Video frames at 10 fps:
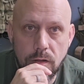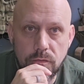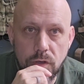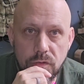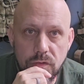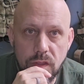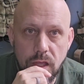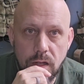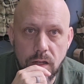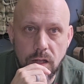if y'all see
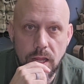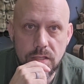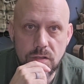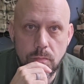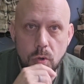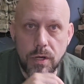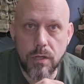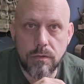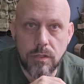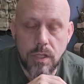that, laser
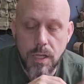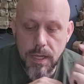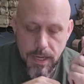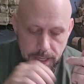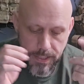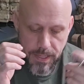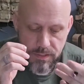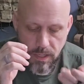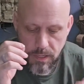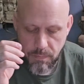pointer. In
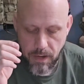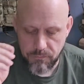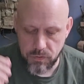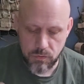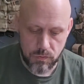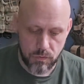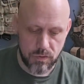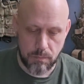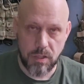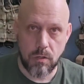case I am having to do
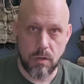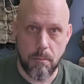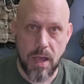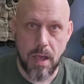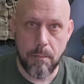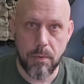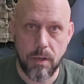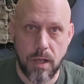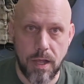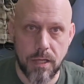something on a map,
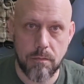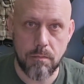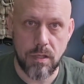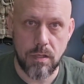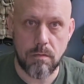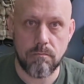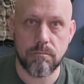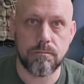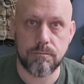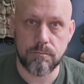I can be
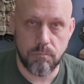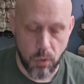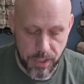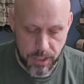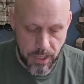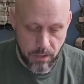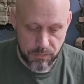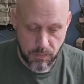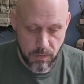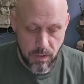pointing it
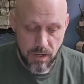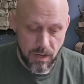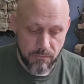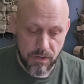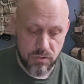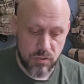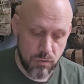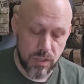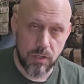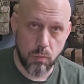out. If I
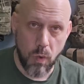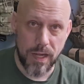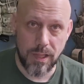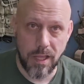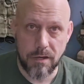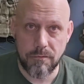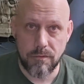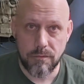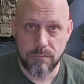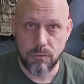do need white light
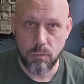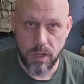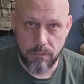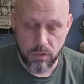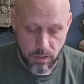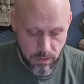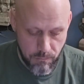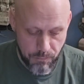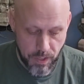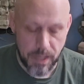for whatever,
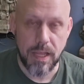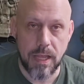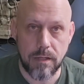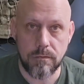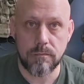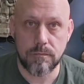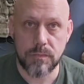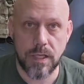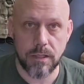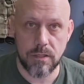I can
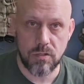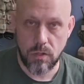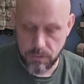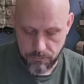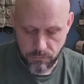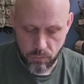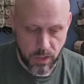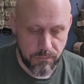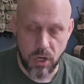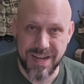kick this on for
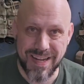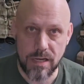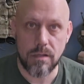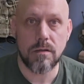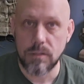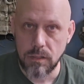whatever I need.